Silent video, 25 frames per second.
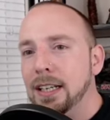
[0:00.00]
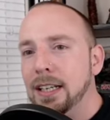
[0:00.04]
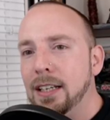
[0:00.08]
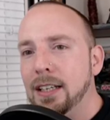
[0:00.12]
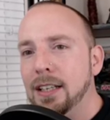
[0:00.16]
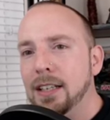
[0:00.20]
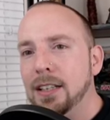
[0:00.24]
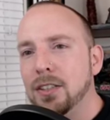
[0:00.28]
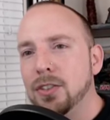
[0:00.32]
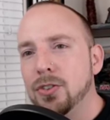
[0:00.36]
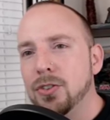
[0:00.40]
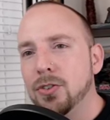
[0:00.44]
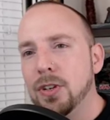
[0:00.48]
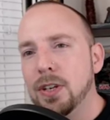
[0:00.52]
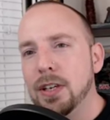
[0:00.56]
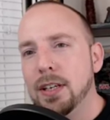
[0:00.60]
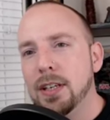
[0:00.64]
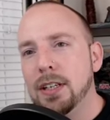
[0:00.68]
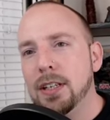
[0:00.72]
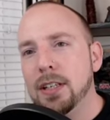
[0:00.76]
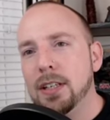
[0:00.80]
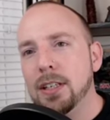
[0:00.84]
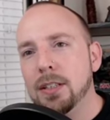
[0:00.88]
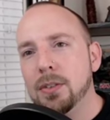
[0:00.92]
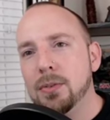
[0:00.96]

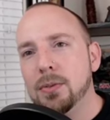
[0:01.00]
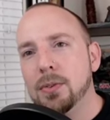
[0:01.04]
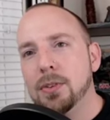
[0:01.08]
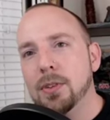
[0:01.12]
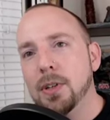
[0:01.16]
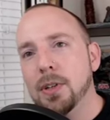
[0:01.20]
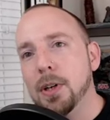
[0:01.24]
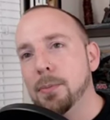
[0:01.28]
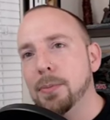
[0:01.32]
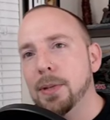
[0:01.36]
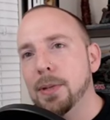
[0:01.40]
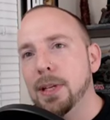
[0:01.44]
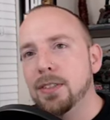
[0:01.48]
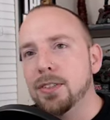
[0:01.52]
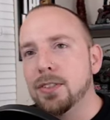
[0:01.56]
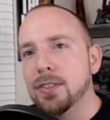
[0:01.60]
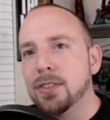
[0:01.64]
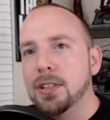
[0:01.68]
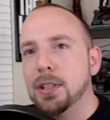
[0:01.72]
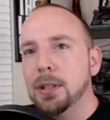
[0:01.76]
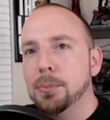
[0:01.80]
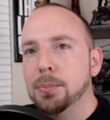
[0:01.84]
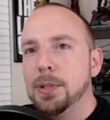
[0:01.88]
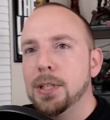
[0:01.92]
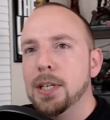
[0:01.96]
Andre, oh, that
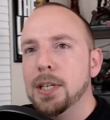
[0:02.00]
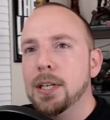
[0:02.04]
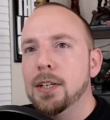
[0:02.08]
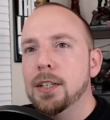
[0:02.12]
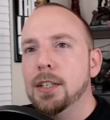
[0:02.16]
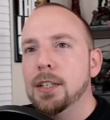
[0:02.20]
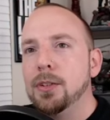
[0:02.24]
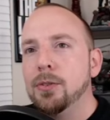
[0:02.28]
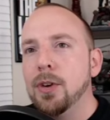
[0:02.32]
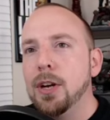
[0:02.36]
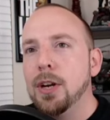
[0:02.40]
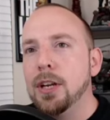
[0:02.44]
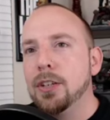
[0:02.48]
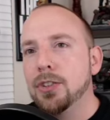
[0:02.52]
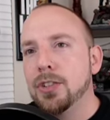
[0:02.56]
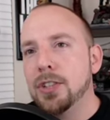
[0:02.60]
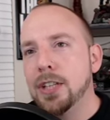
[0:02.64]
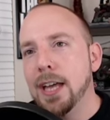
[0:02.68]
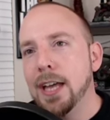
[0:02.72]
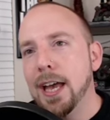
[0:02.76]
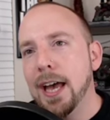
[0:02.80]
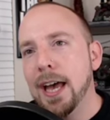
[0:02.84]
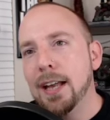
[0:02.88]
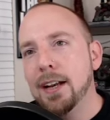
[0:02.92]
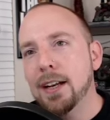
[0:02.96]
skipped. Raiders
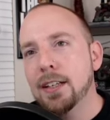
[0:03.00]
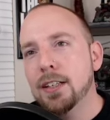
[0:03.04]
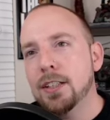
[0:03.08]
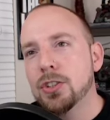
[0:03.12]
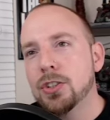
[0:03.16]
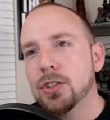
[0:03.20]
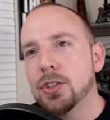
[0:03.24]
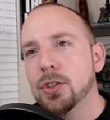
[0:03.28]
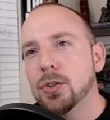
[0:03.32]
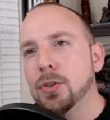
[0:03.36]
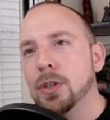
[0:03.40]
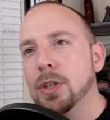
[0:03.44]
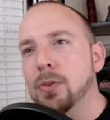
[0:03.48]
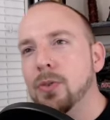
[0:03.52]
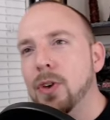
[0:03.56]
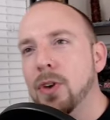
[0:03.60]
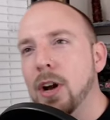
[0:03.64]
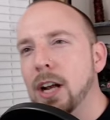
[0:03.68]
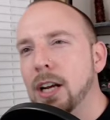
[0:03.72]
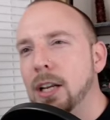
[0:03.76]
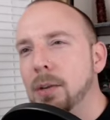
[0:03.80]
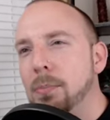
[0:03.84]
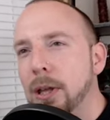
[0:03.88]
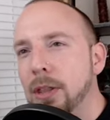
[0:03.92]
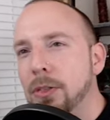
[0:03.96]
Cat. I disagree,
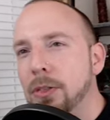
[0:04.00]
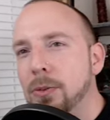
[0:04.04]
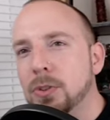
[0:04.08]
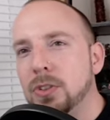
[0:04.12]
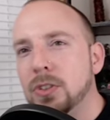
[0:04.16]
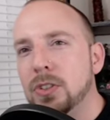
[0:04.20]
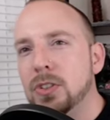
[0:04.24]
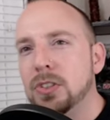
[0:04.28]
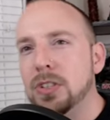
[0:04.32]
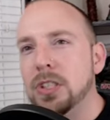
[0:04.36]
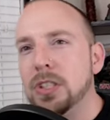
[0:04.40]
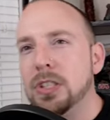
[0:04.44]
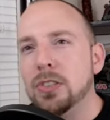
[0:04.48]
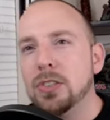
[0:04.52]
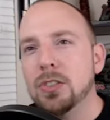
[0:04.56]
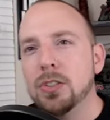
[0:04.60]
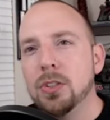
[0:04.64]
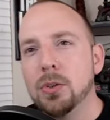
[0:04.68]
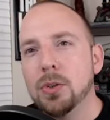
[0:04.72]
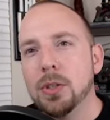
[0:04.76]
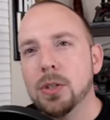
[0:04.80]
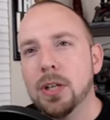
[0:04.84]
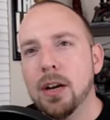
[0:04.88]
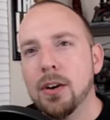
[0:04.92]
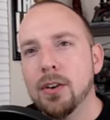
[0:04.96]
Ronnie. Beth was a season
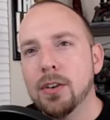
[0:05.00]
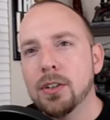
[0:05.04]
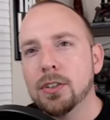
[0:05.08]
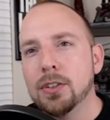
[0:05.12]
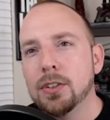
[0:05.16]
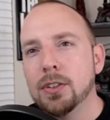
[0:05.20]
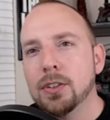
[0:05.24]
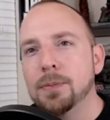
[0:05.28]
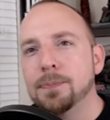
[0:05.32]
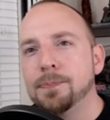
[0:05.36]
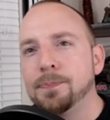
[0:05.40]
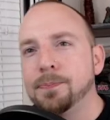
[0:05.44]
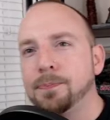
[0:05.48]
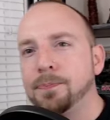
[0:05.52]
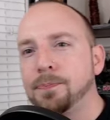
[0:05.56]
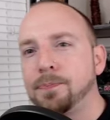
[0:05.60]
two character.